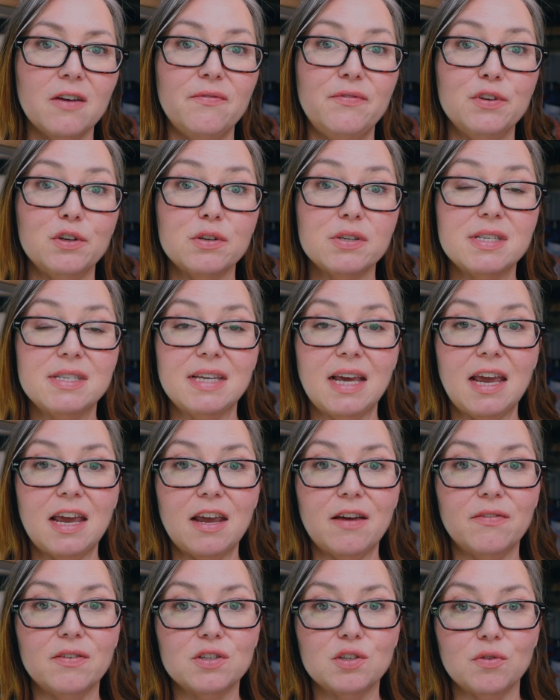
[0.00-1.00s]
feel
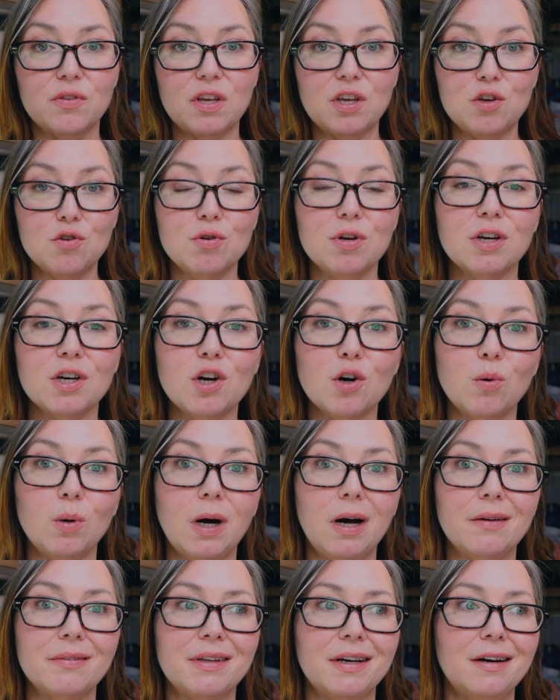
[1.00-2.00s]
safe so that you can go
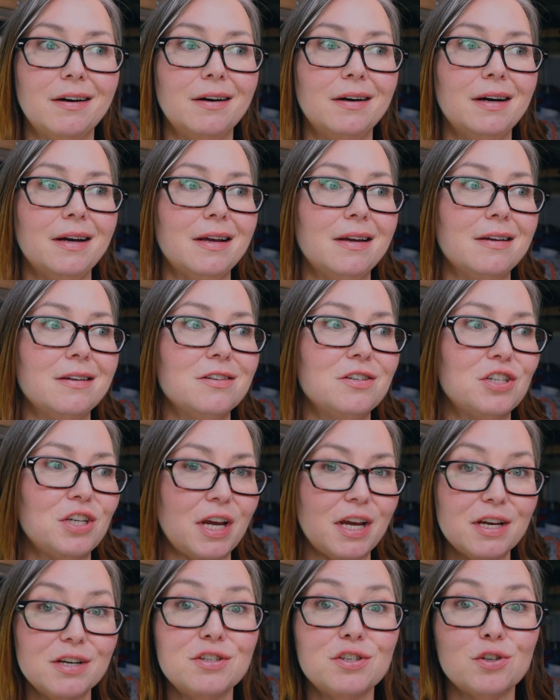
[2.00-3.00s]
out there and
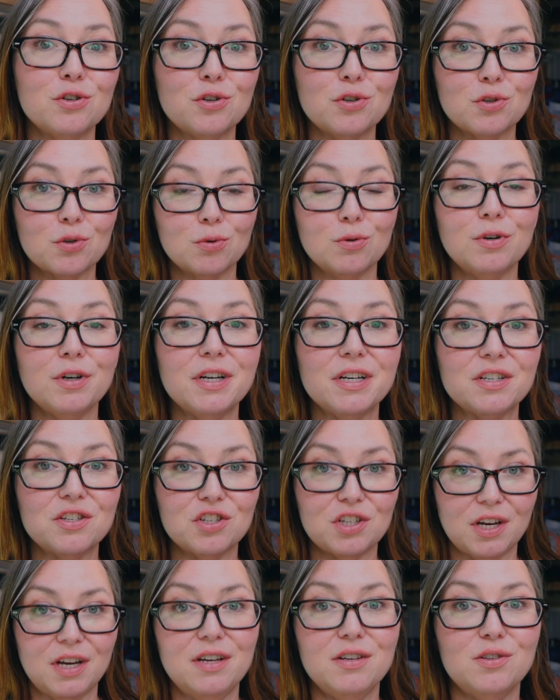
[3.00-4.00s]
chase your stories,
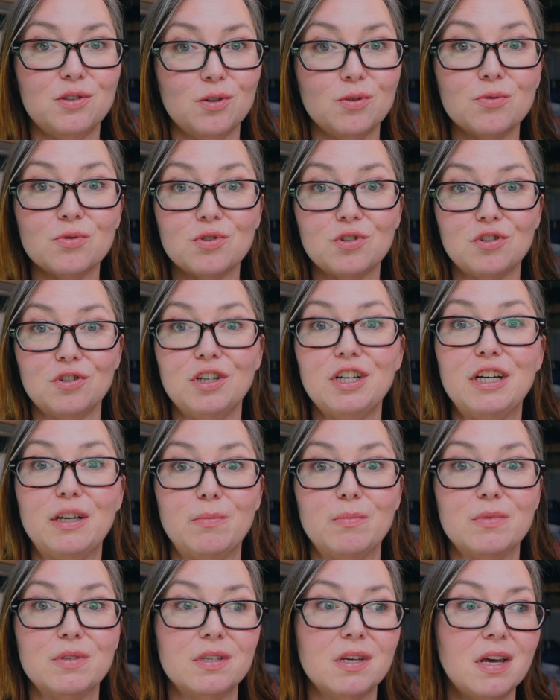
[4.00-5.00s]
chase those
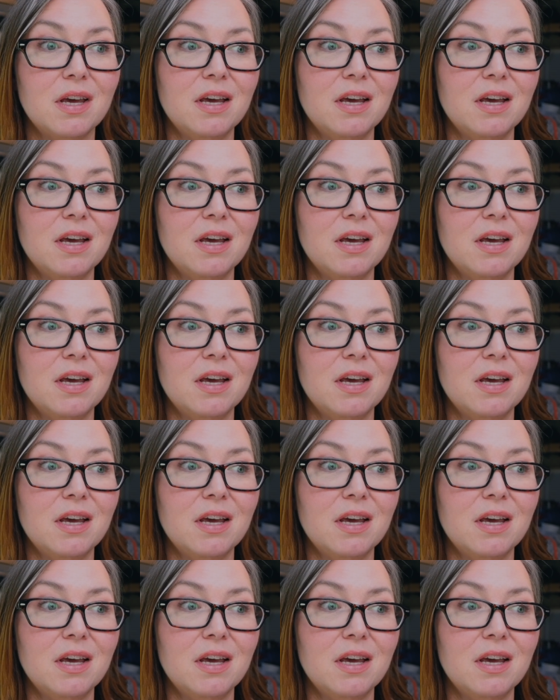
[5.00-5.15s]
dreams.